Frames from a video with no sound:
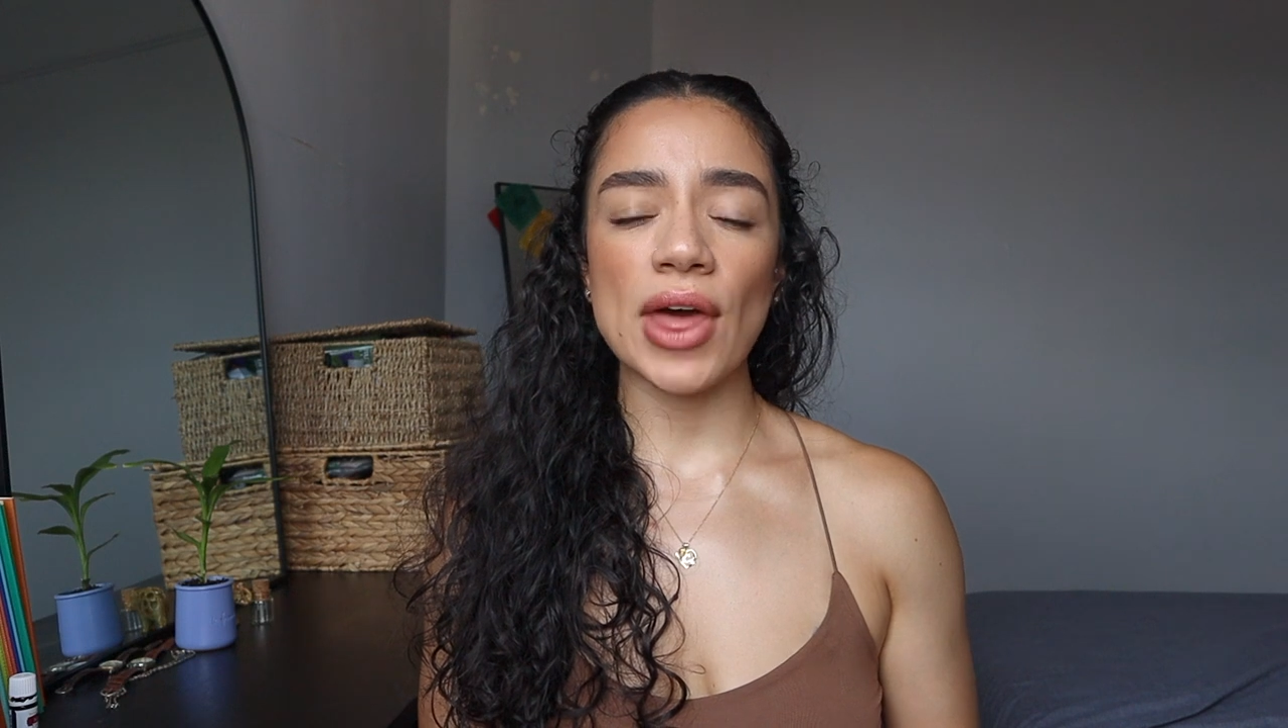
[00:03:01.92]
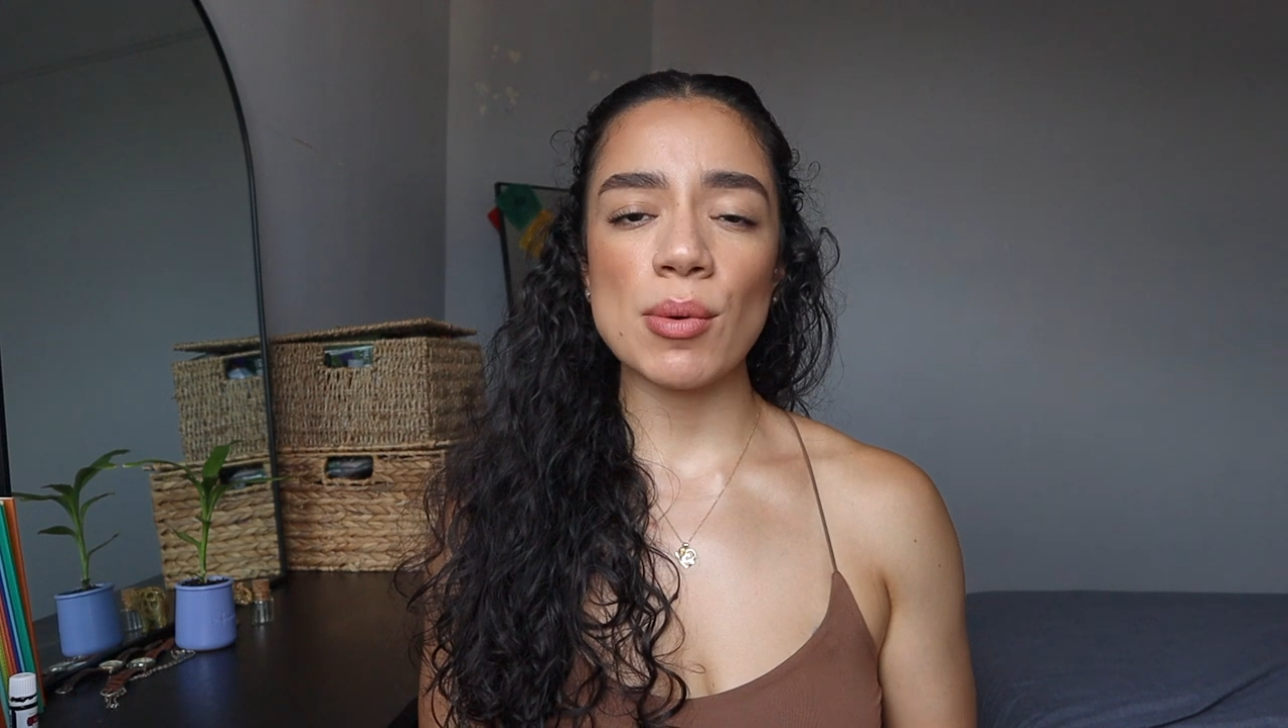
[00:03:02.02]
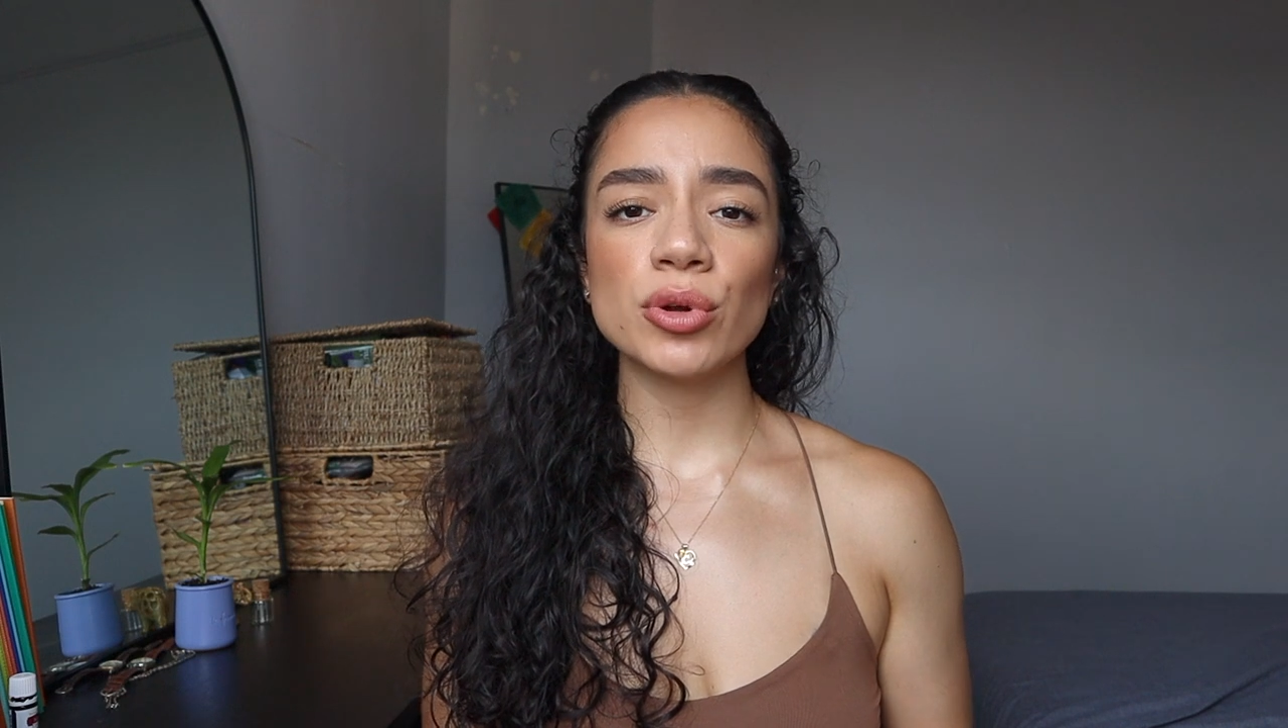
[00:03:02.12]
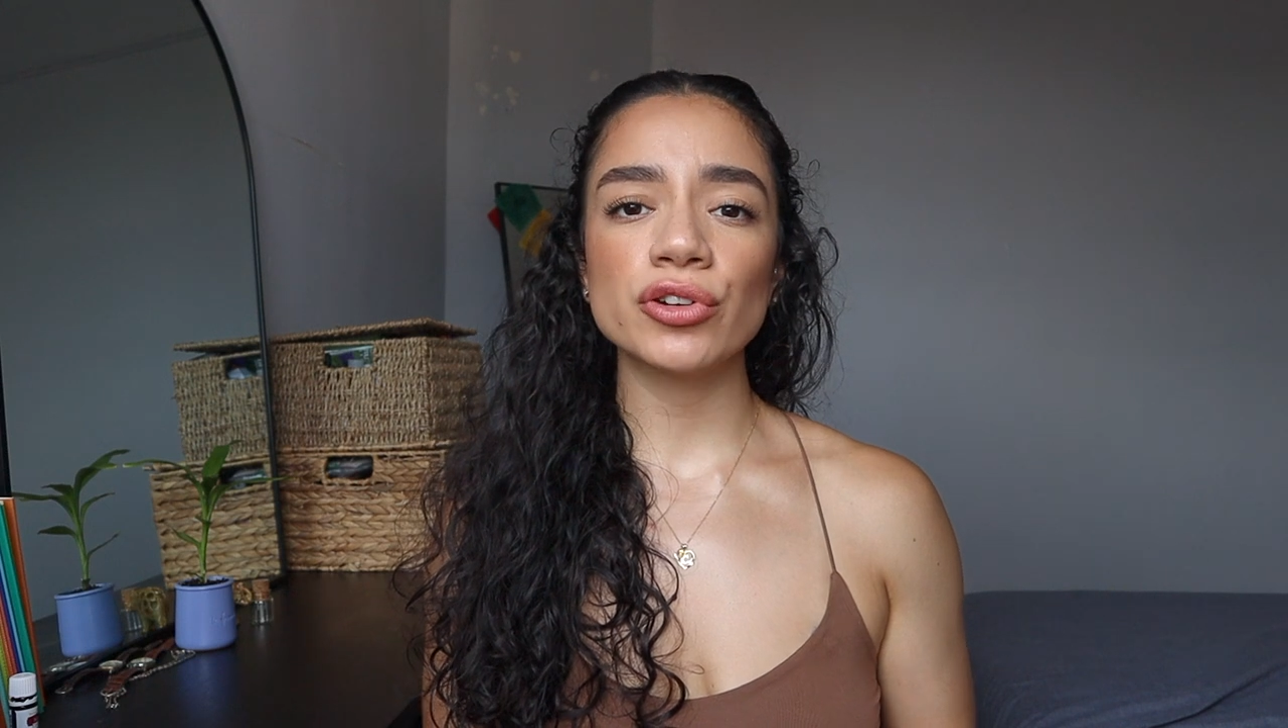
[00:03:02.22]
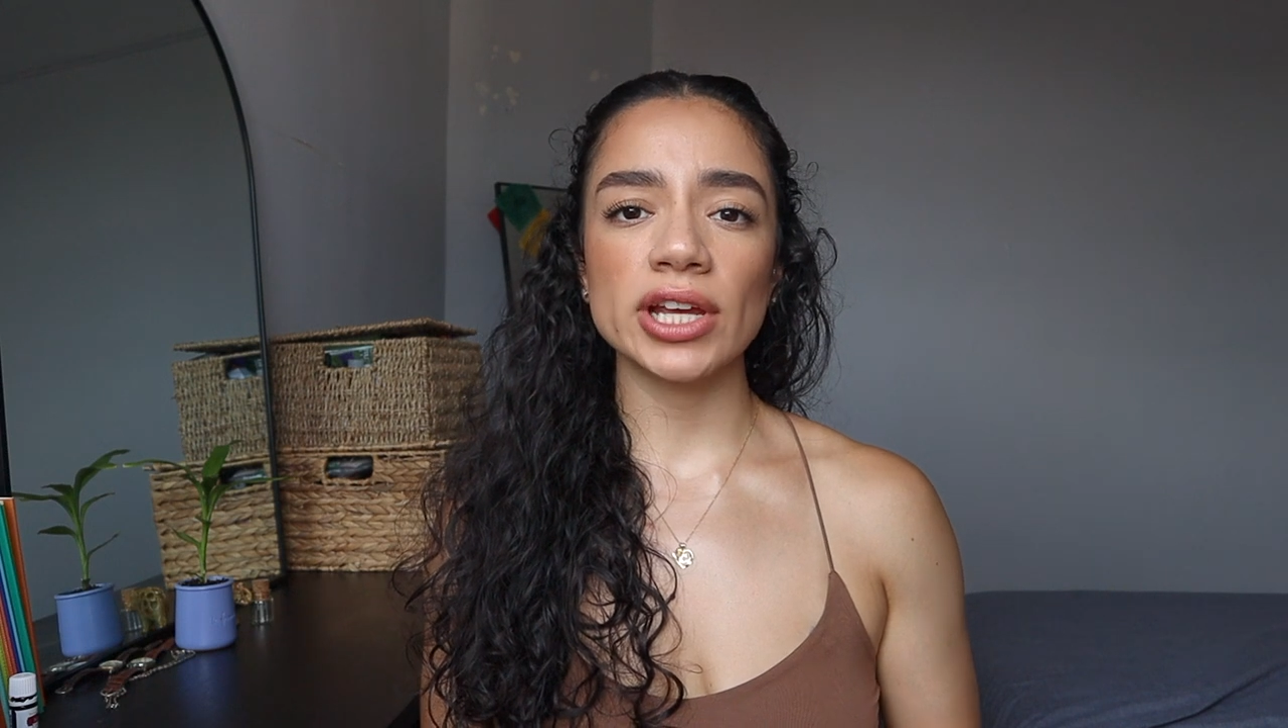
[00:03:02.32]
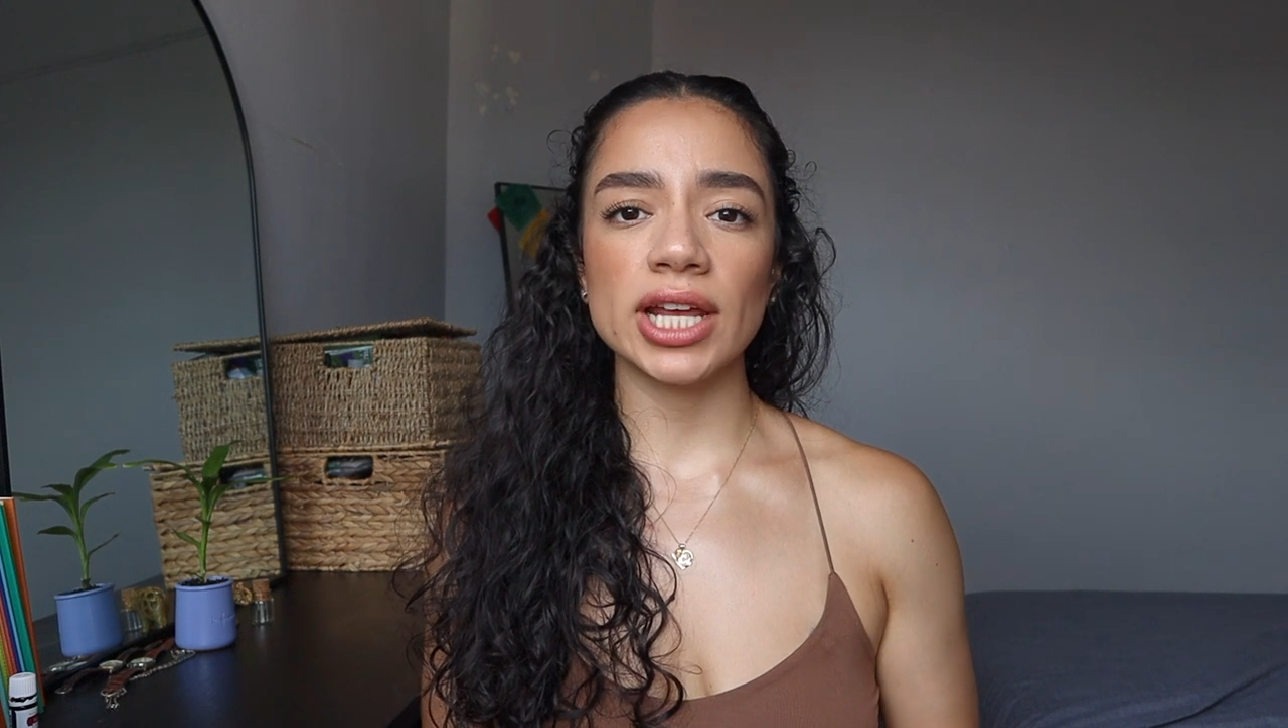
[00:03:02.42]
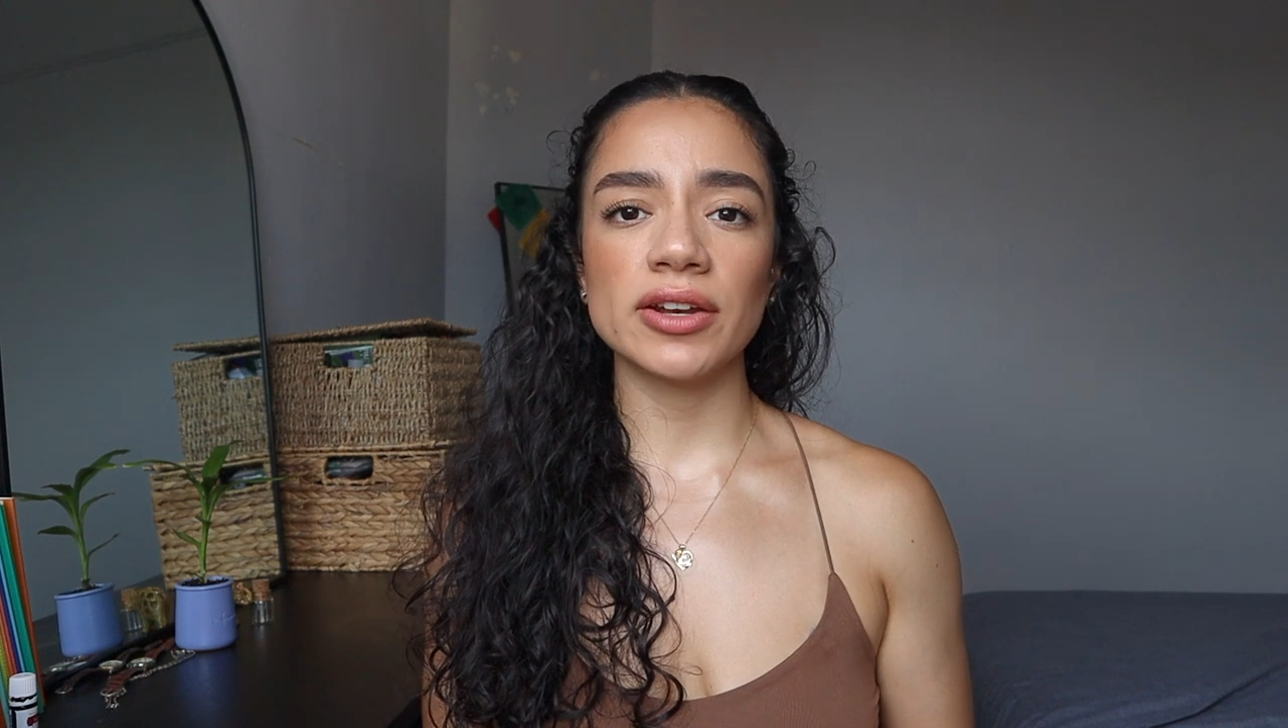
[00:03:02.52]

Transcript: that will create